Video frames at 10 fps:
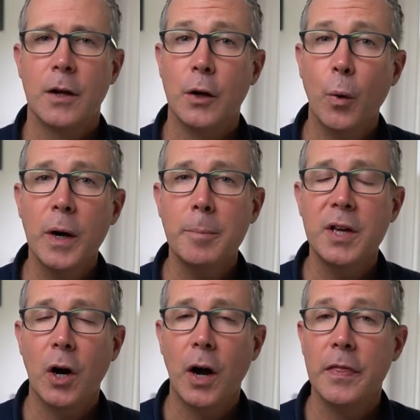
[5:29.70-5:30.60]
Going
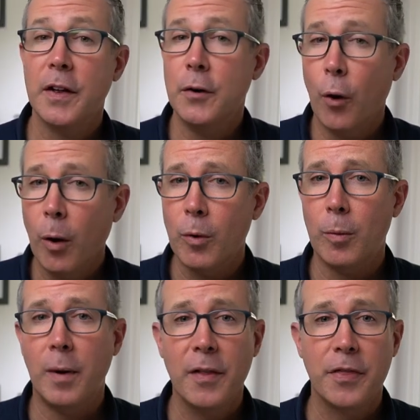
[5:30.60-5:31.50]
beyond the normal
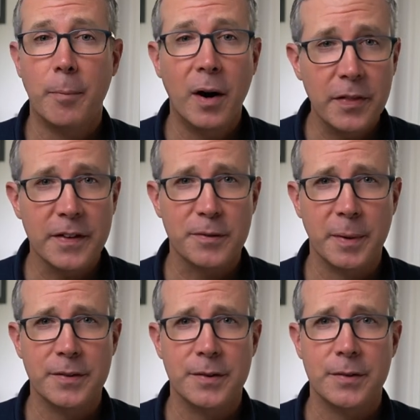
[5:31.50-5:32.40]
month to month
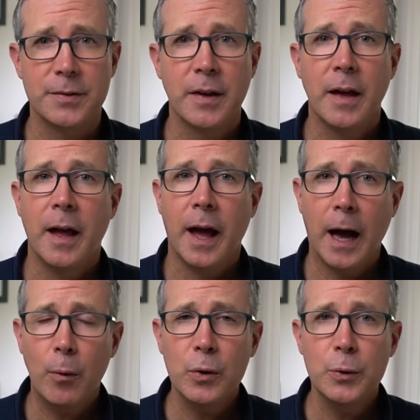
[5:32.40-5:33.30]
expenses,
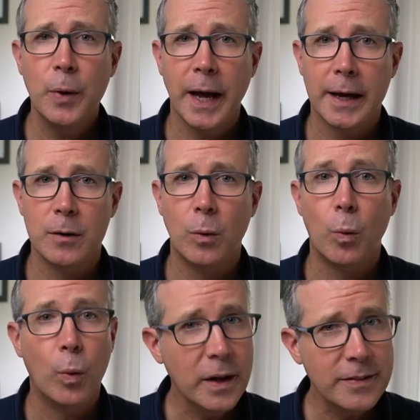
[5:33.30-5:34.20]
how will you handle
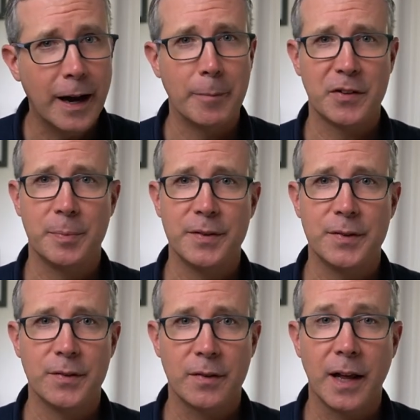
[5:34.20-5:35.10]
one time
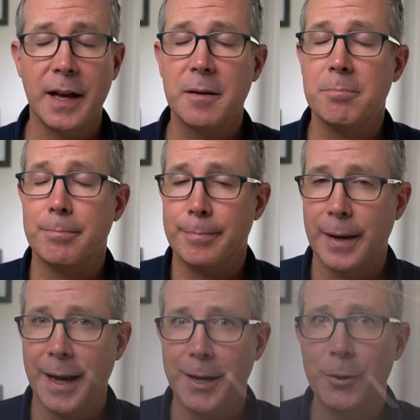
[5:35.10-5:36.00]
expenses like
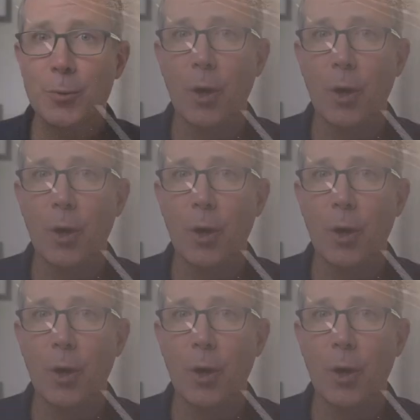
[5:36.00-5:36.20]
buying a new